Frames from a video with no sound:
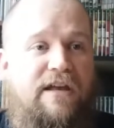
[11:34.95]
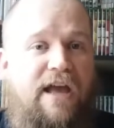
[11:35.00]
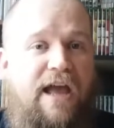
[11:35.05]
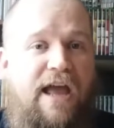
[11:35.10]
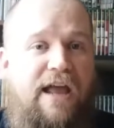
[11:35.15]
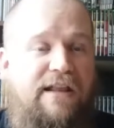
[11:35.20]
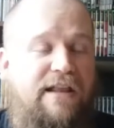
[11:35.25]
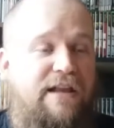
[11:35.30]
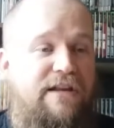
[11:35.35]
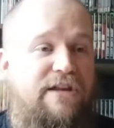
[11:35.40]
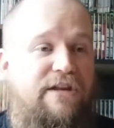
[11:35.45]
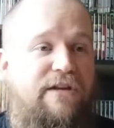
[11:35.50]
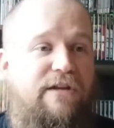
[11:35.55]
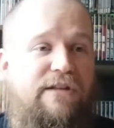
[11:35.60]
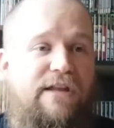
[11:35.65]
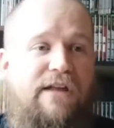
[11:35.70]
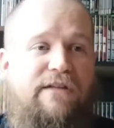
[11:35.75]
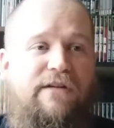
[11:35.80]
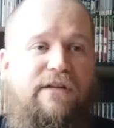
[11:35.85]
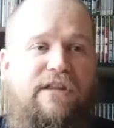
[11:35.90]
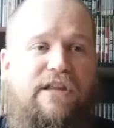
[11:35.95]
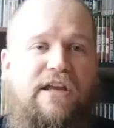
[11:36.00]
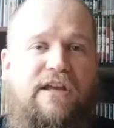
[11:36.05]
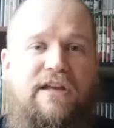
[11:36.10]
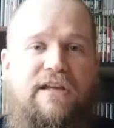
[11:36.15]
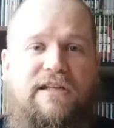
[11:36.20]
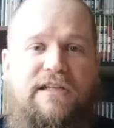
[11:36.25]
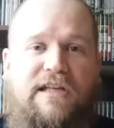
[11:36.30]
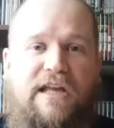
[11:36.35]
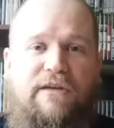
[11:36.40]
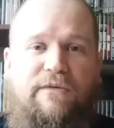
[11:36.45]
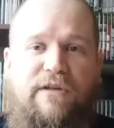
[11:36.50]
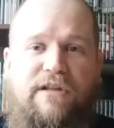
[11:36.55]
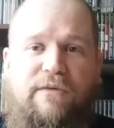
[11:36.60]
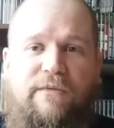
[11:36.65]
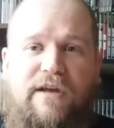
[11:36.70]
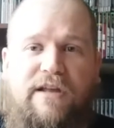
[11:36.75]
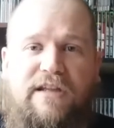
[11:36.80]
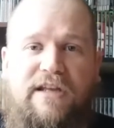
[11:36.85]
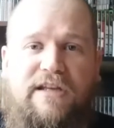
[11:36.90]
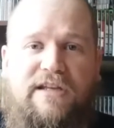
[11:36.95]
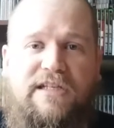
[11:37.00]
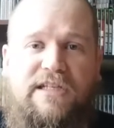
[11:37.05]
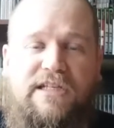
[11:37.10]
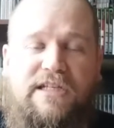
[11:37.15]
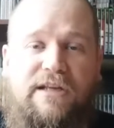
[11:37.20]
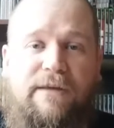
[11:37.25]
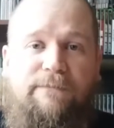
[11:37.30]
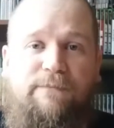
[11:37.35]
And then you know the other thing is like with the way these